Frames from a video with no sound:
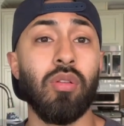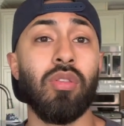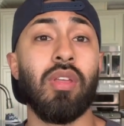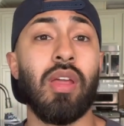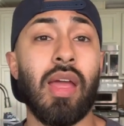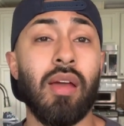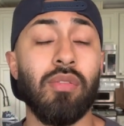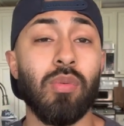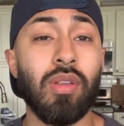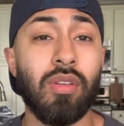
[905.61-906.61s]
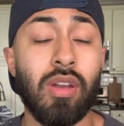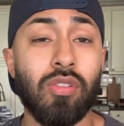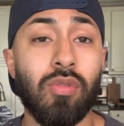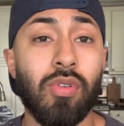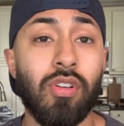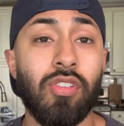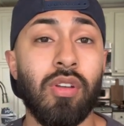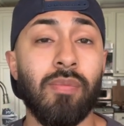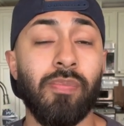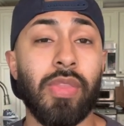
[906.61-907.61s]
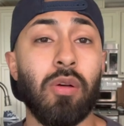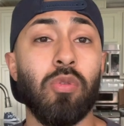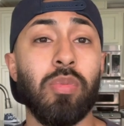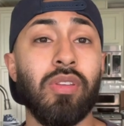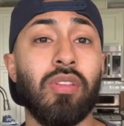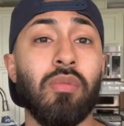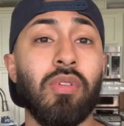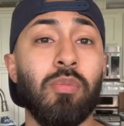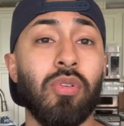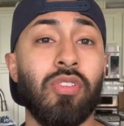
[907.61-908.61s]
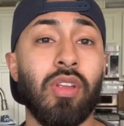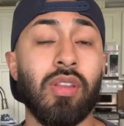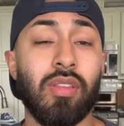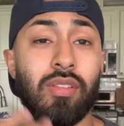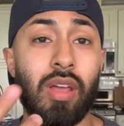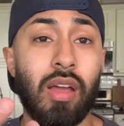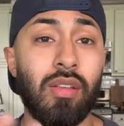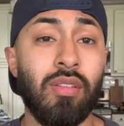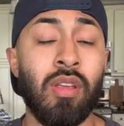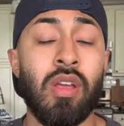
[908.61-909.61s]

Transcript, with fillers: they have the residential version that will be seventy percent the size.